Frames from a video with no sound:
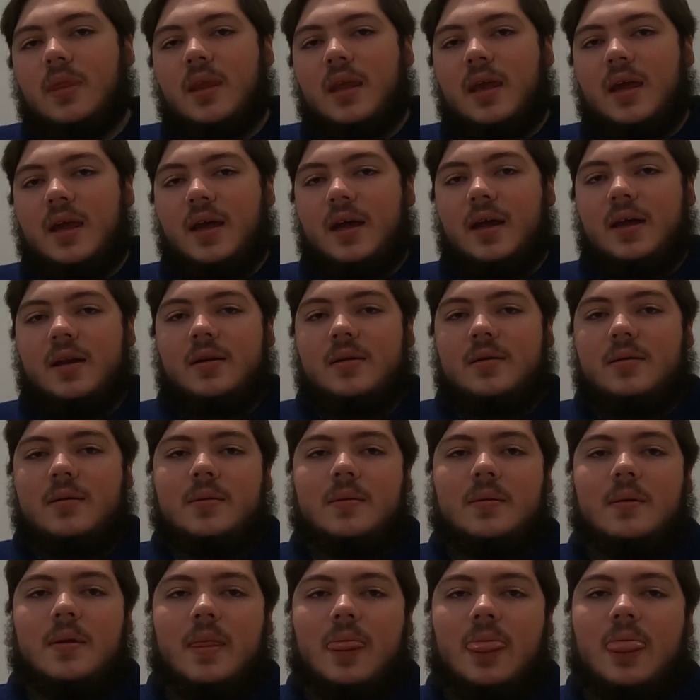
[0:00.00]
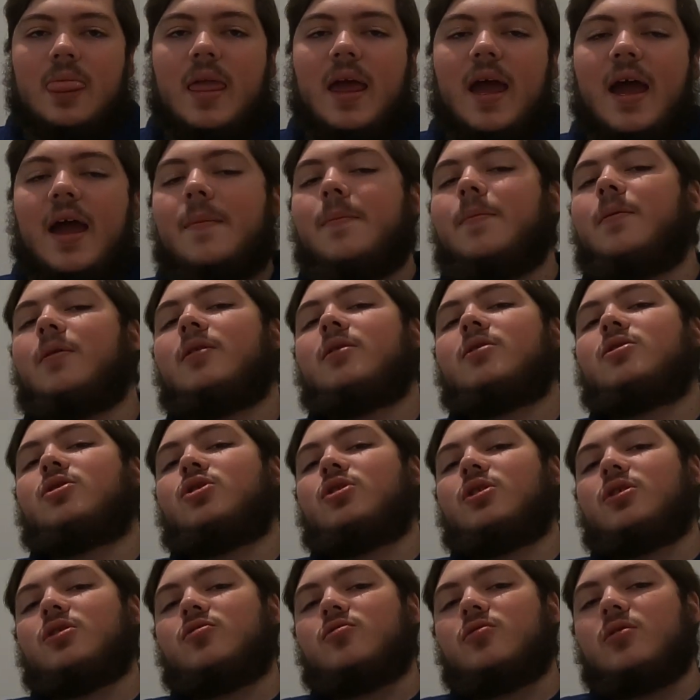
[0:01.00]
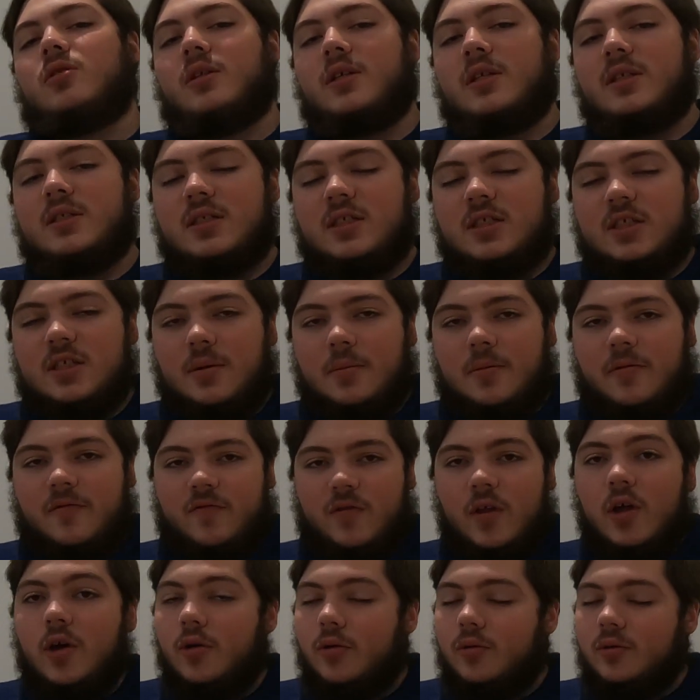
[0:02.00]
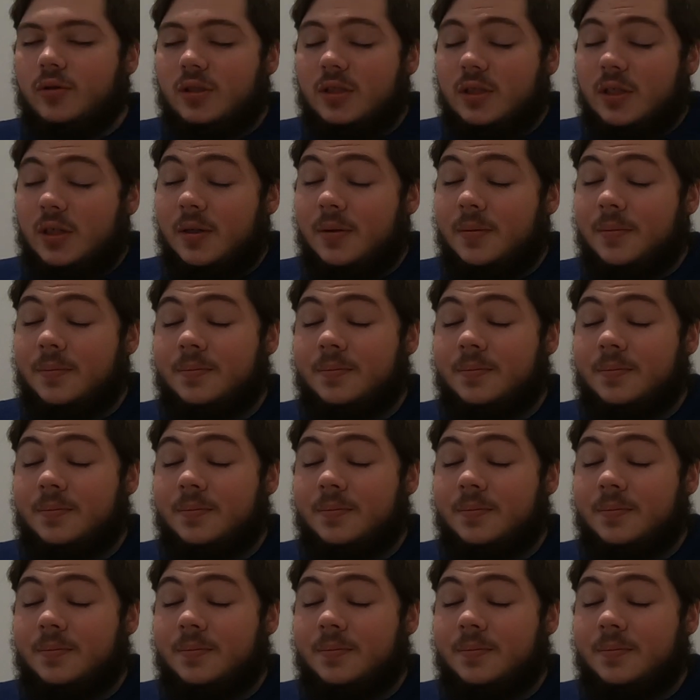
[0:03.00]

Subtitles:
And Apple has just released some of those.